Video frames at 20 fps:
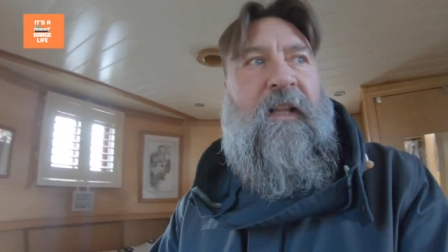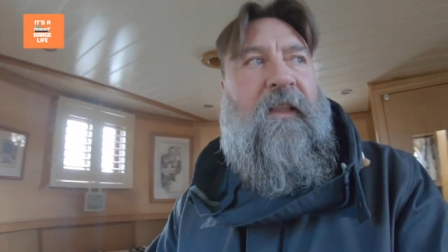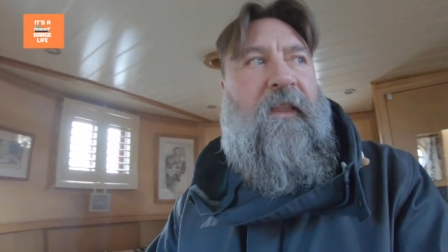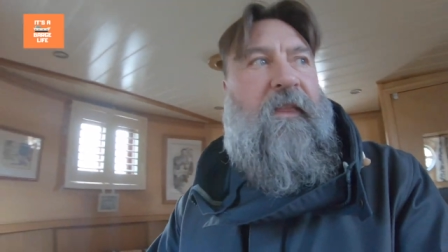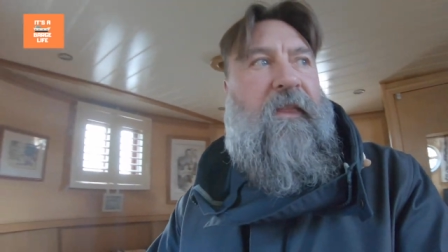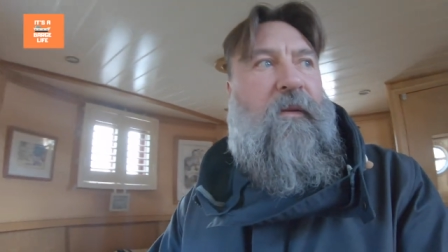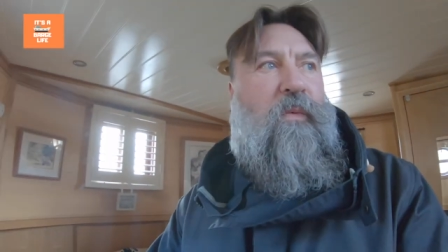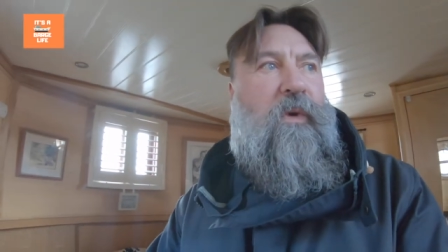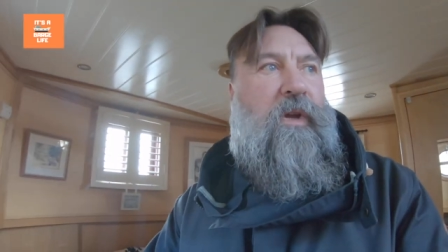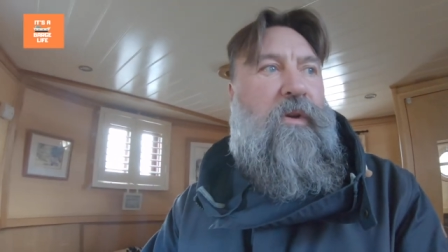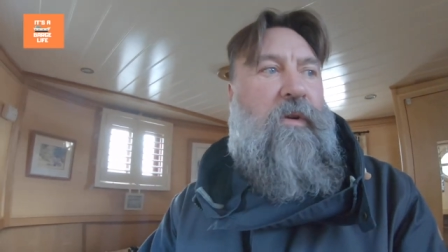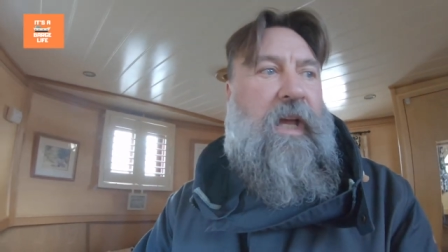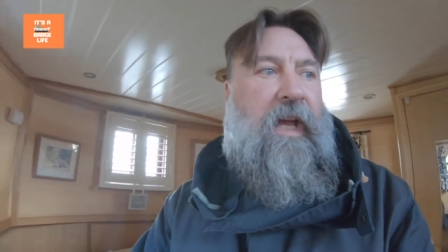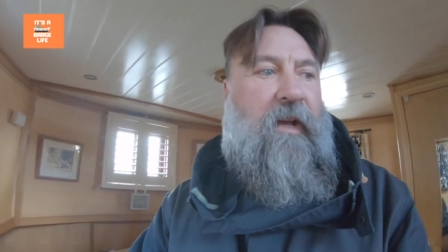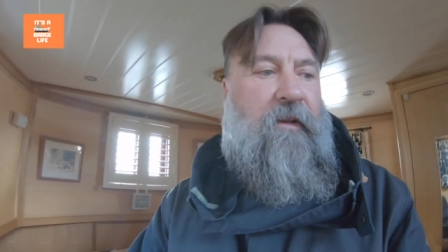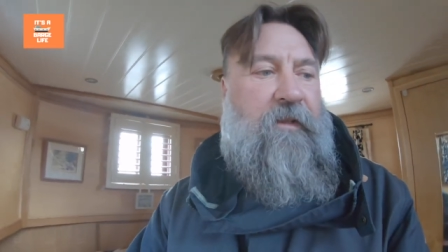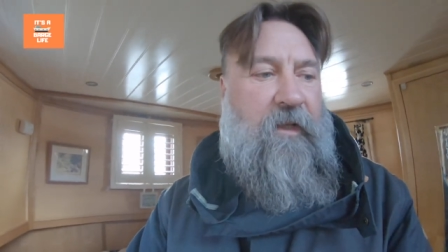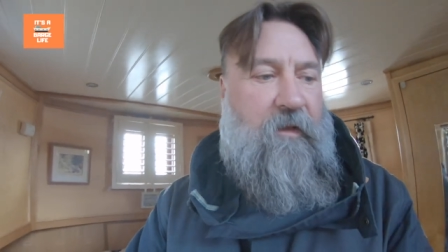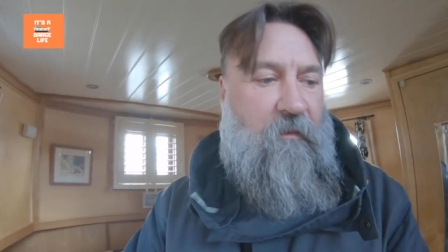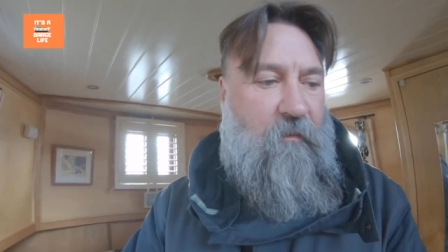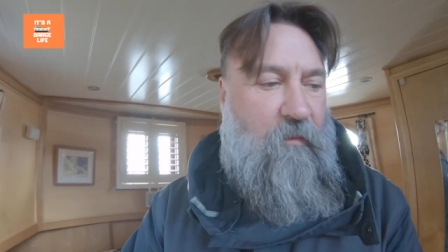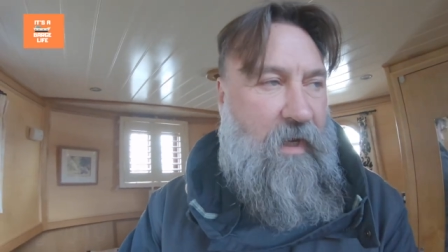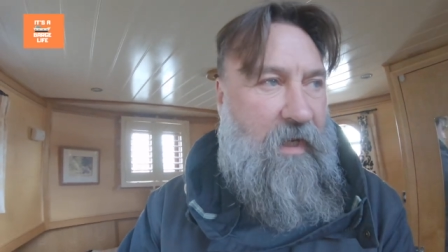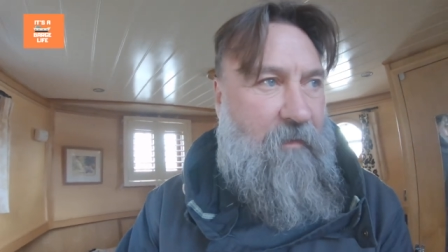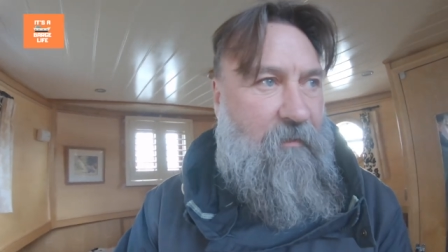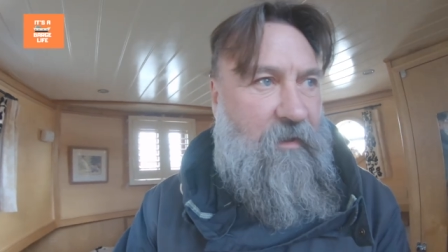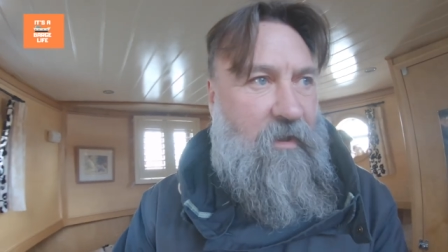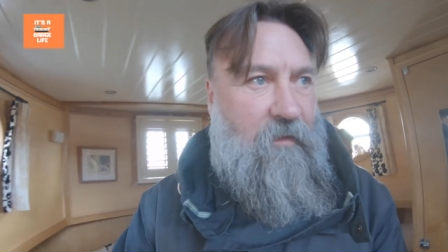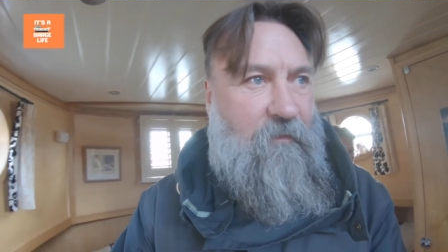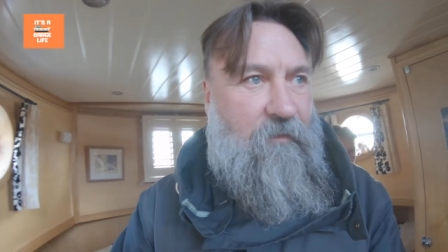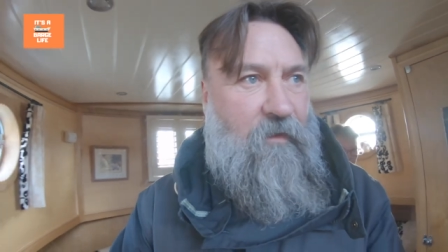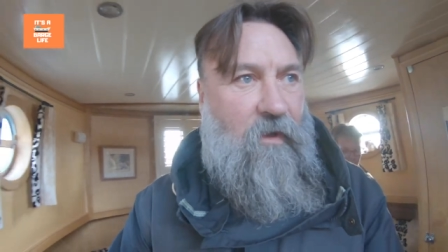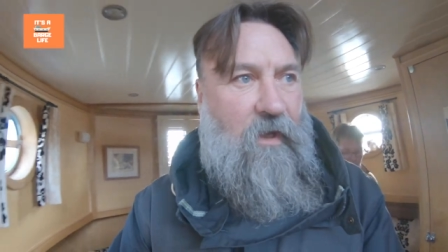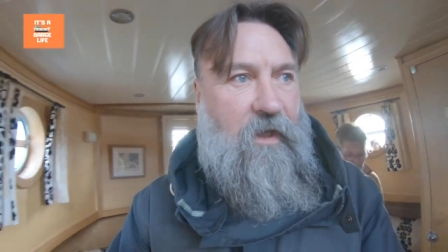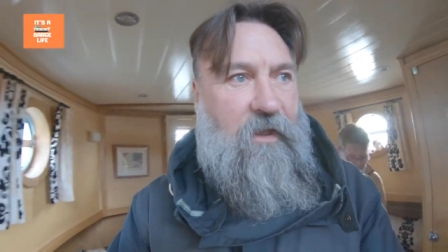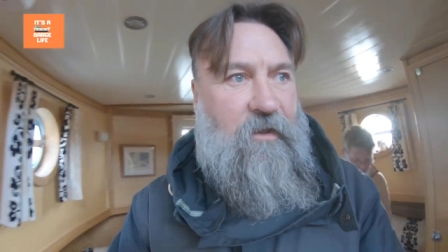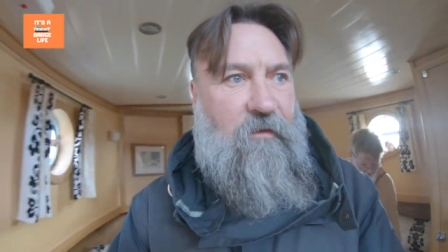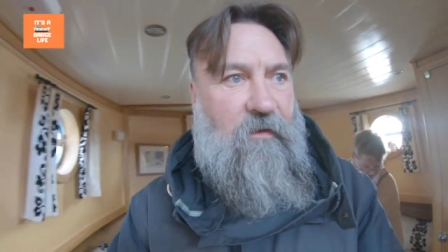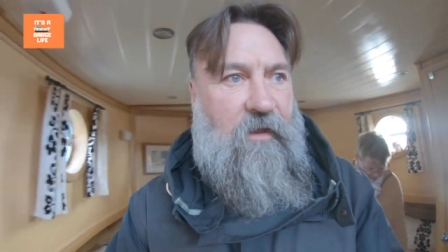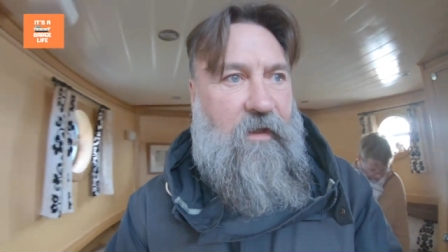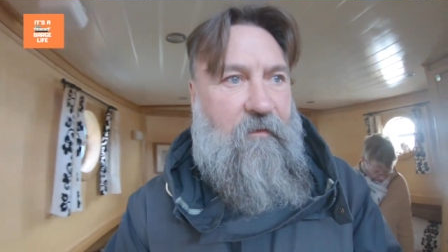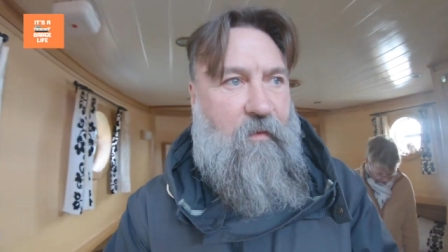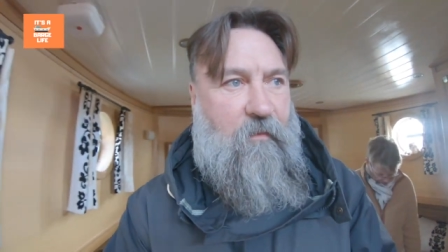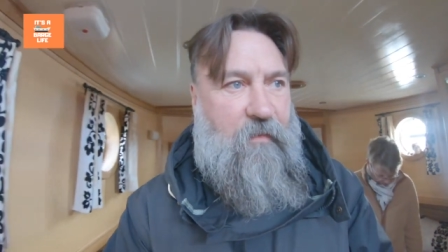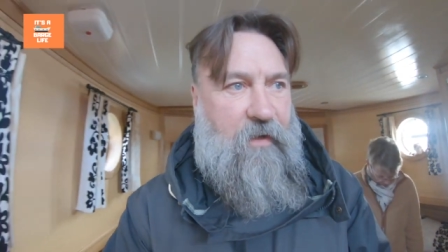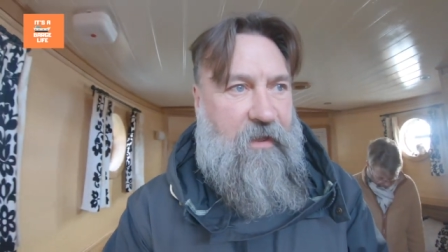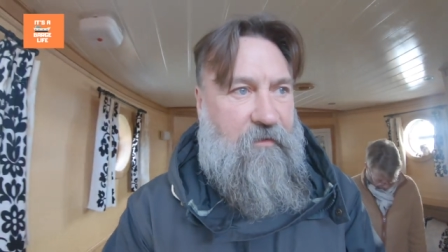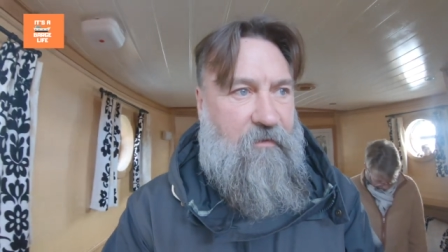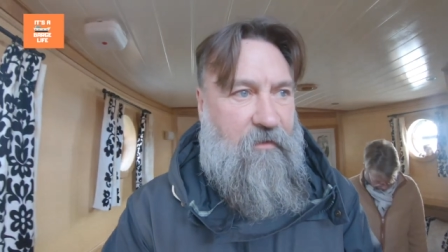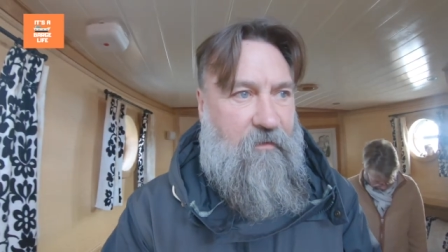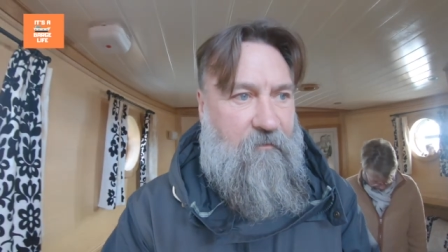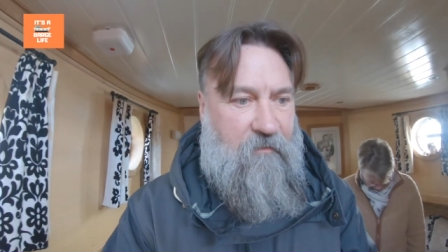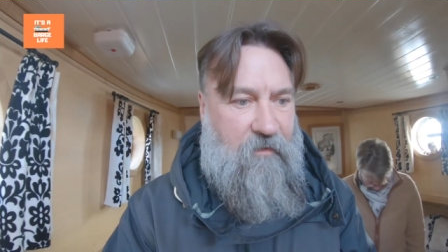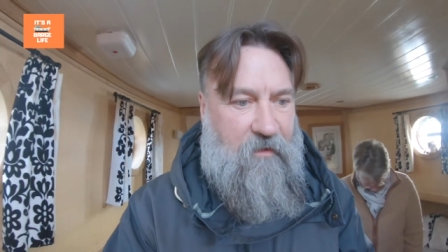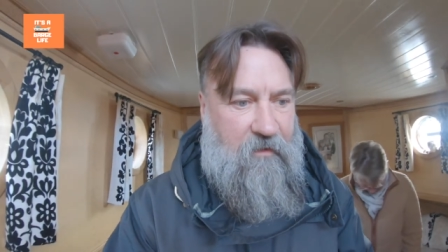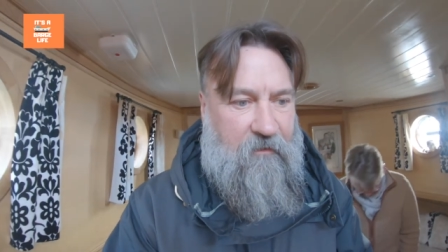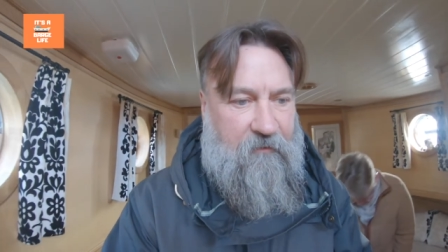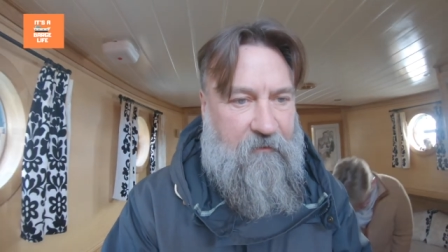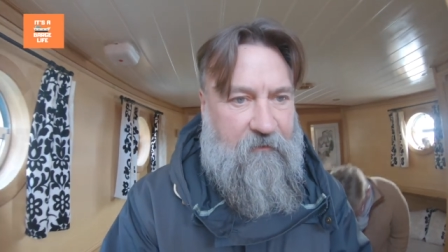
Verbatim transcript: The wheelhouse can maybe convert into another bedroom. Going